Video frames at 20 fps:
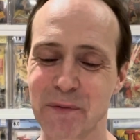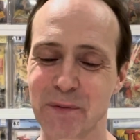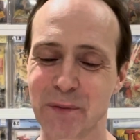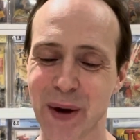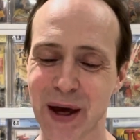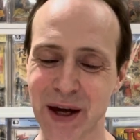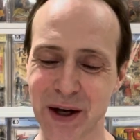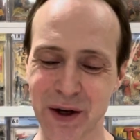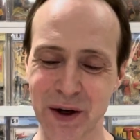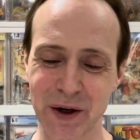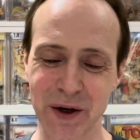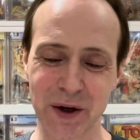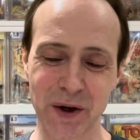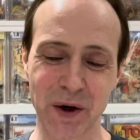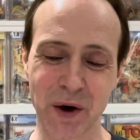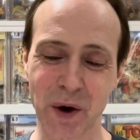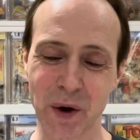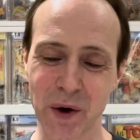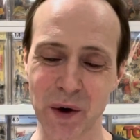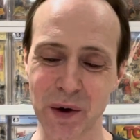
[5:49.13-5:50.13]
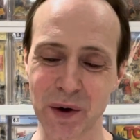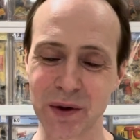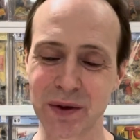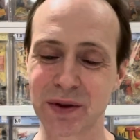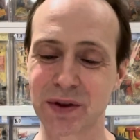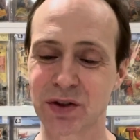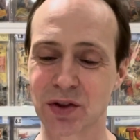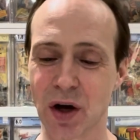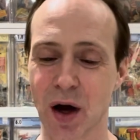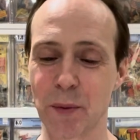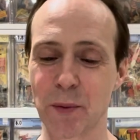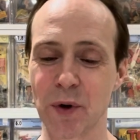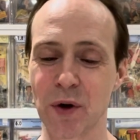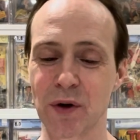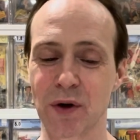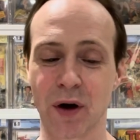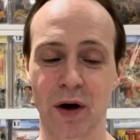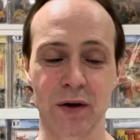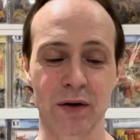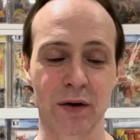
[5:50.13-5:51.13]
"Baker, Cole,
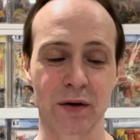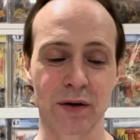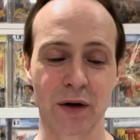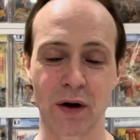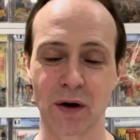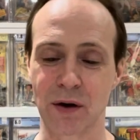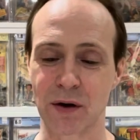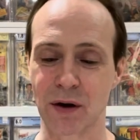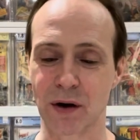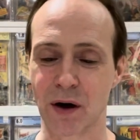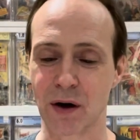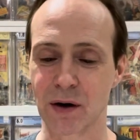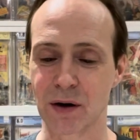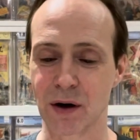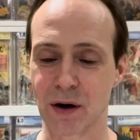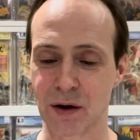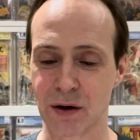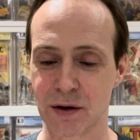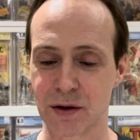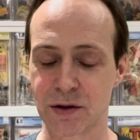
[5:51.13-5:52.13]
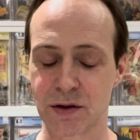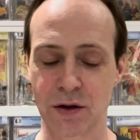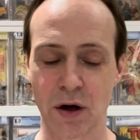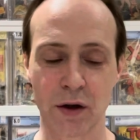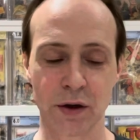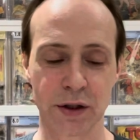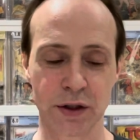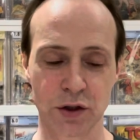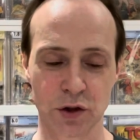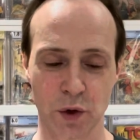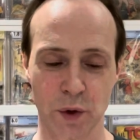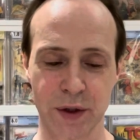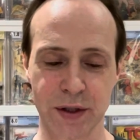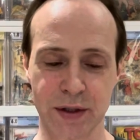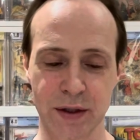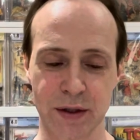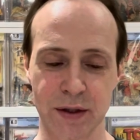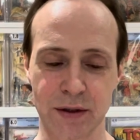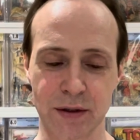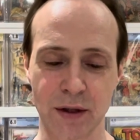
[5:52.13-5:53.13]
Schomburg are solid
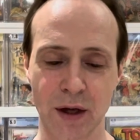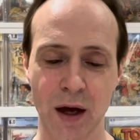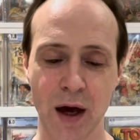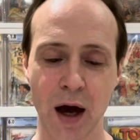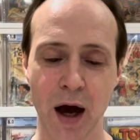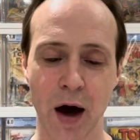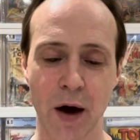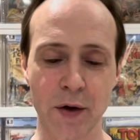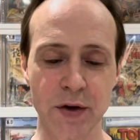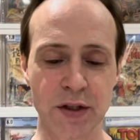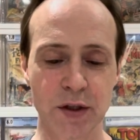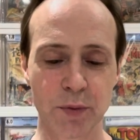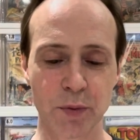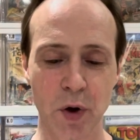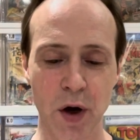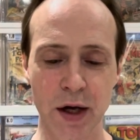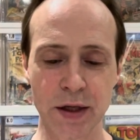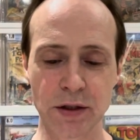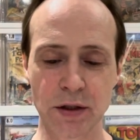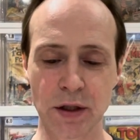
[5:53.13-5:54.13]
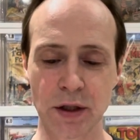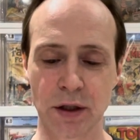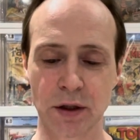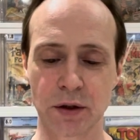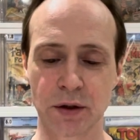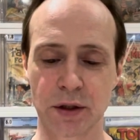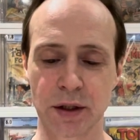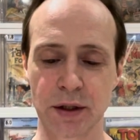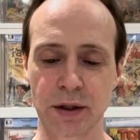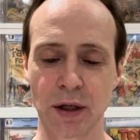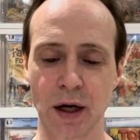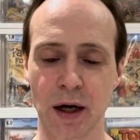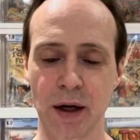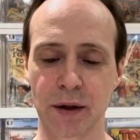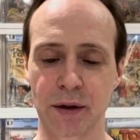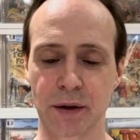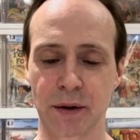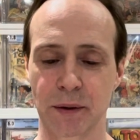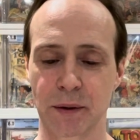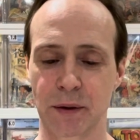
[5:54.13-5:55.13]
choices. I was surprised that you did
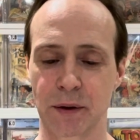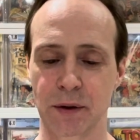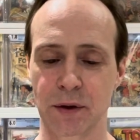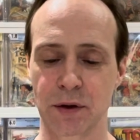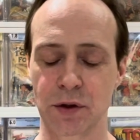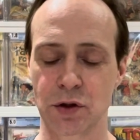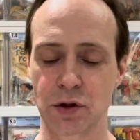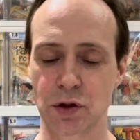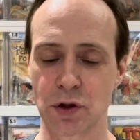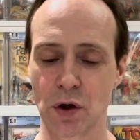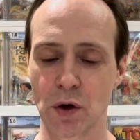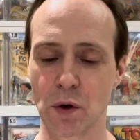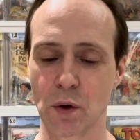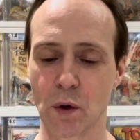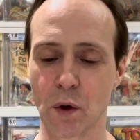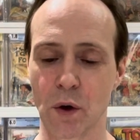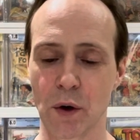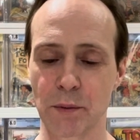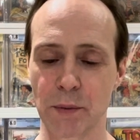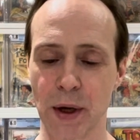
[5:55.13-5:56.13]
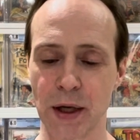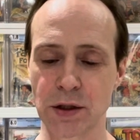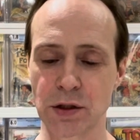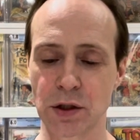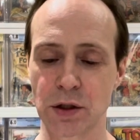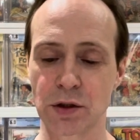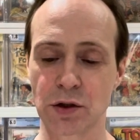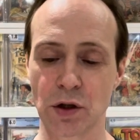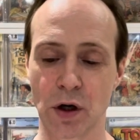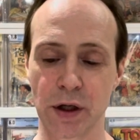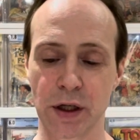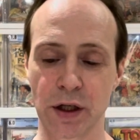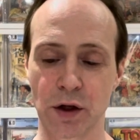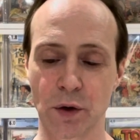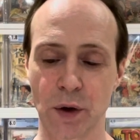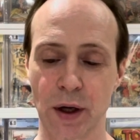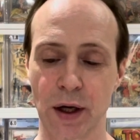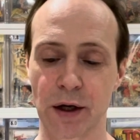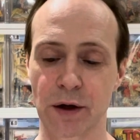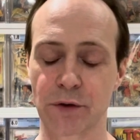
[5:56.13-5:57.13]
not show or mention Johnny
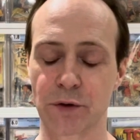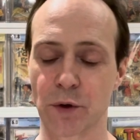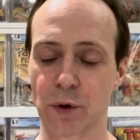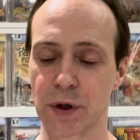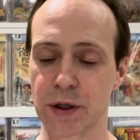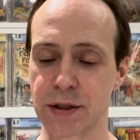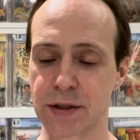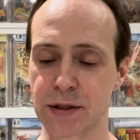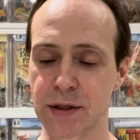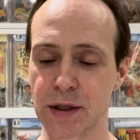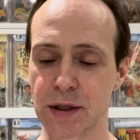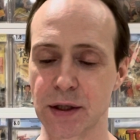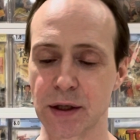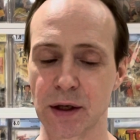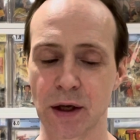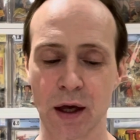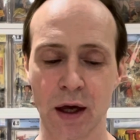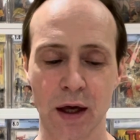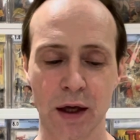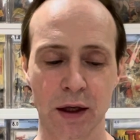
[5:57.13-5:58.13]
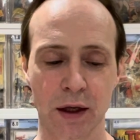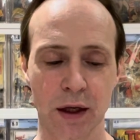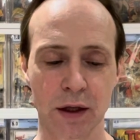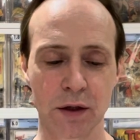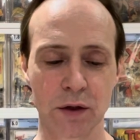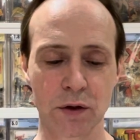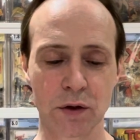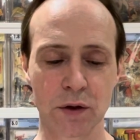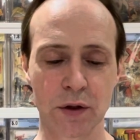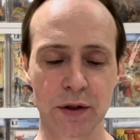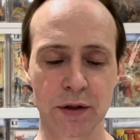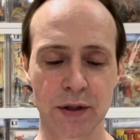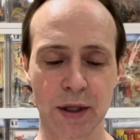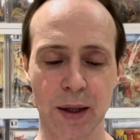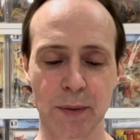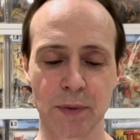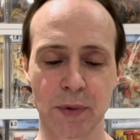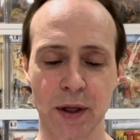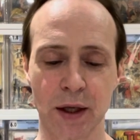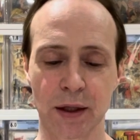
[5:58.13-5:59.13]
Craig for EC. Can you do the
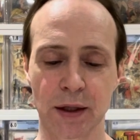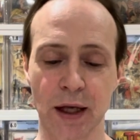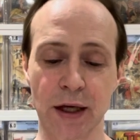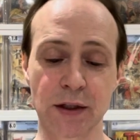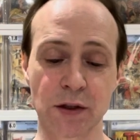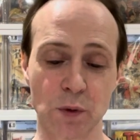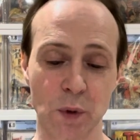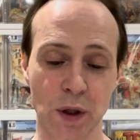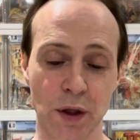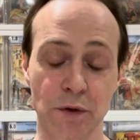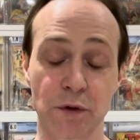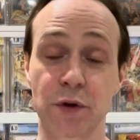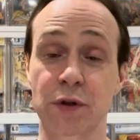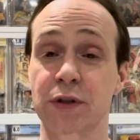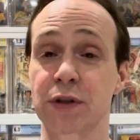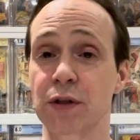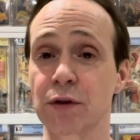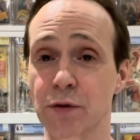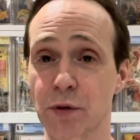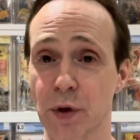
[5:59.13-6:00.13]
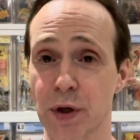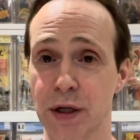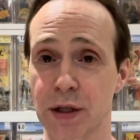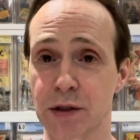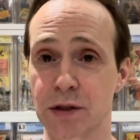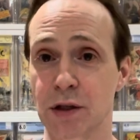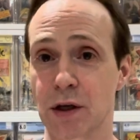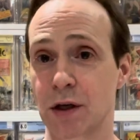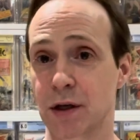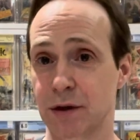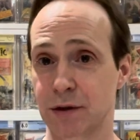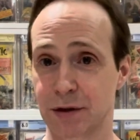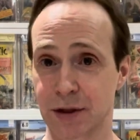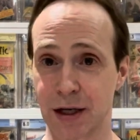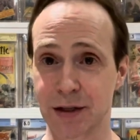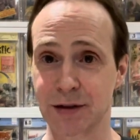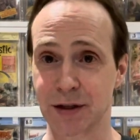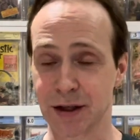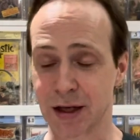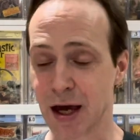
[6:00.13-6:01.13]
same thing next week for Silver Age?"
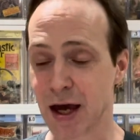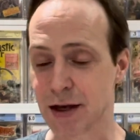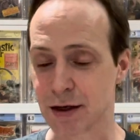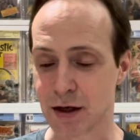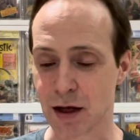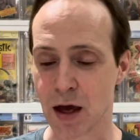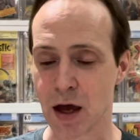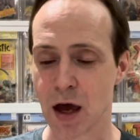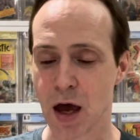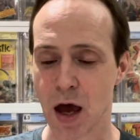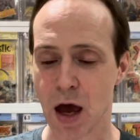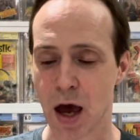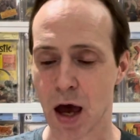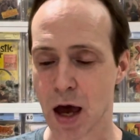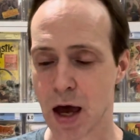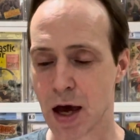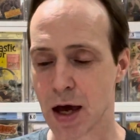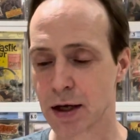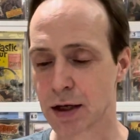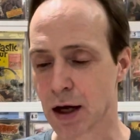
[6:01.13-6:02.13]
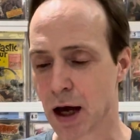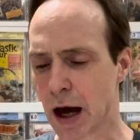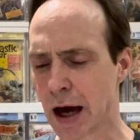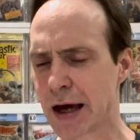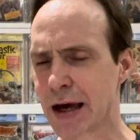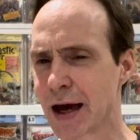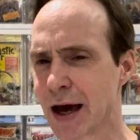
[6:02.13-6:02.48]
Yes, I can. And I